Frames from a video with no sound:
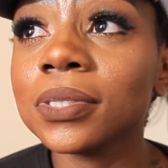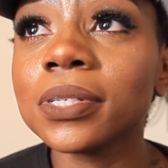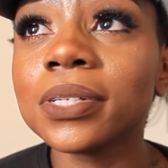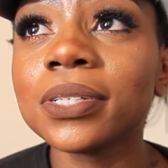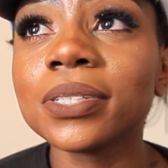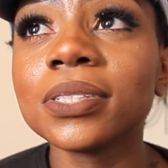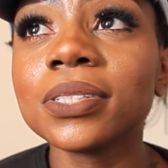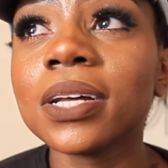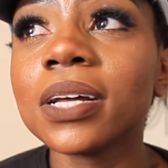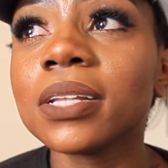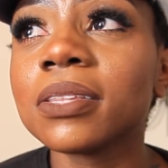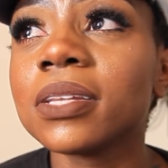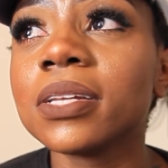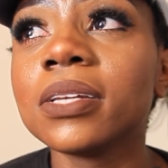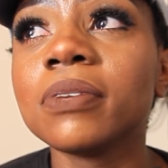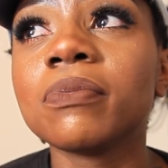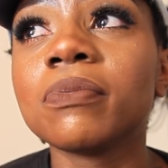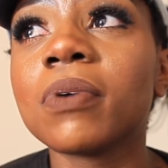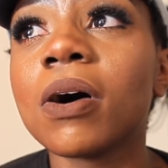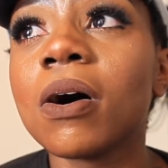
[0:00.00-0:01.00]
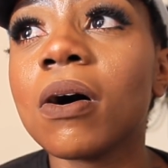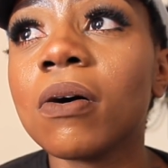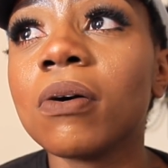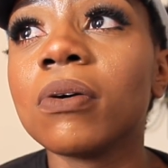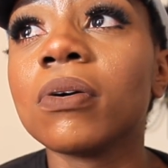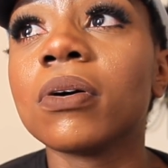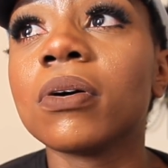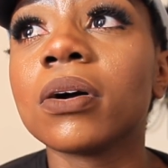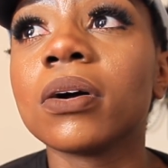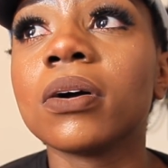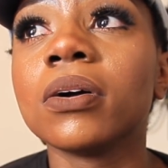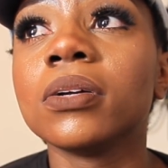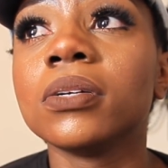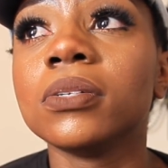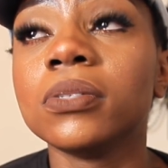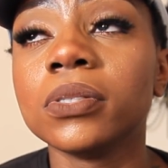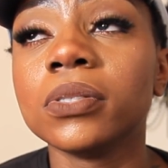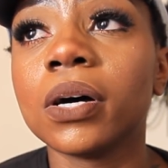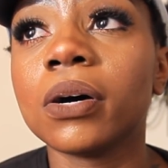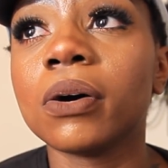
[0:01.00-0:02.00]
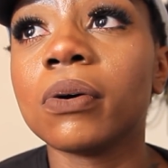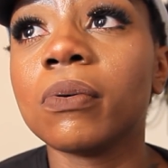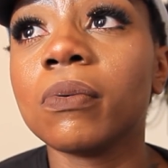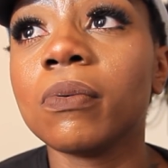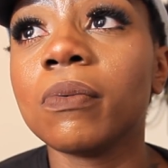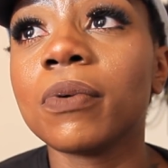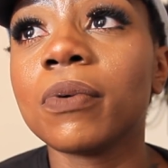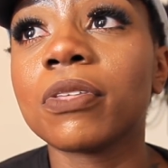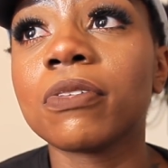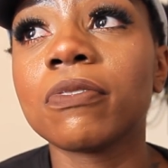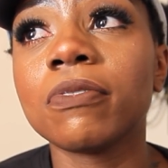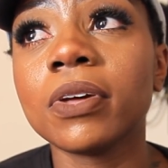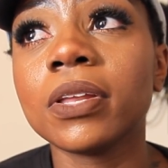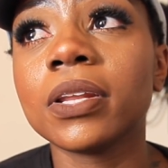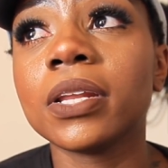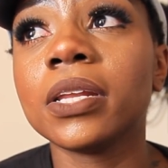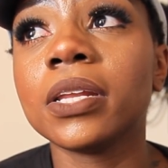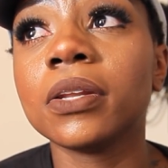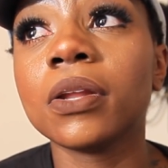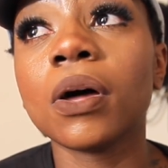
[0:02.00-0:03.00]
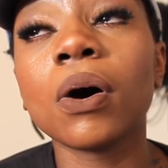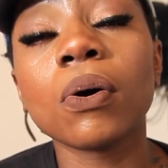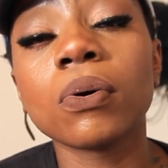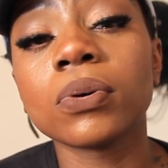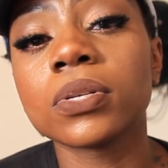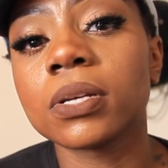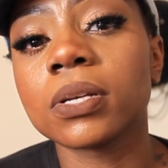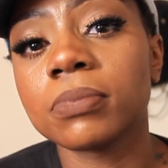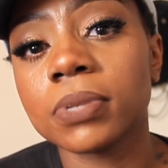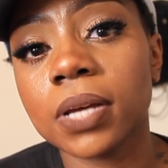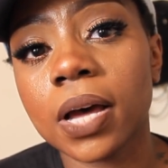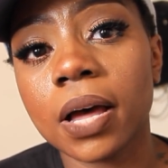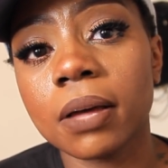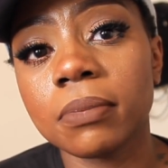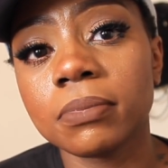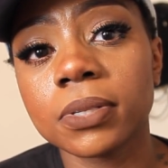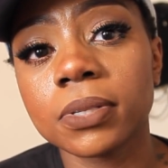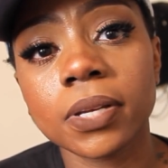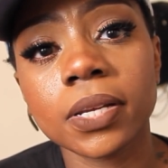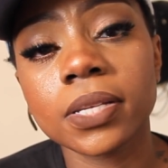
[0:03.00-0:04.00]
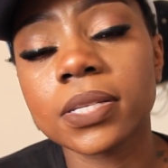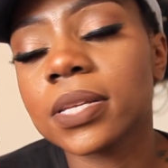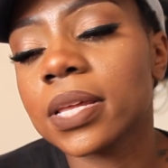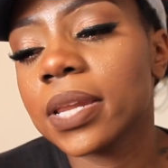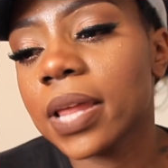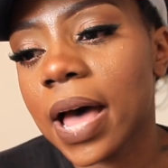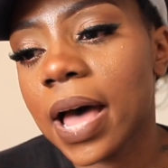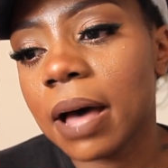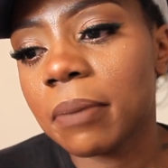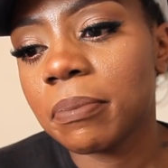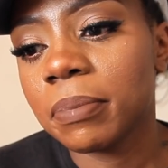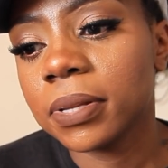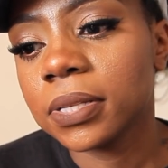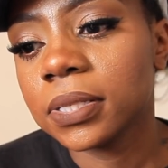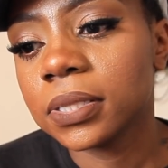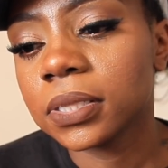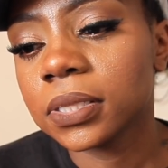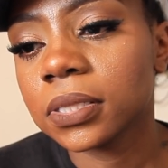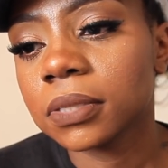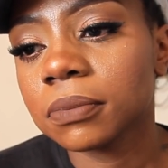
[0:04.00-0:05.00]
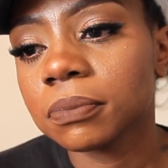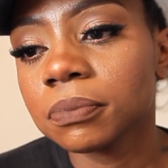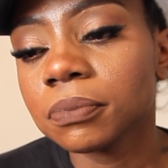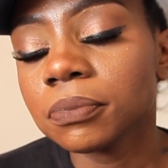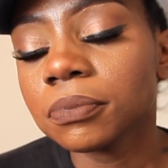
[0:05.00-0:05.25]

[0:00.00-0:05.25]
There's nothing wrong, you know, with feeling low sometimes, because it happens.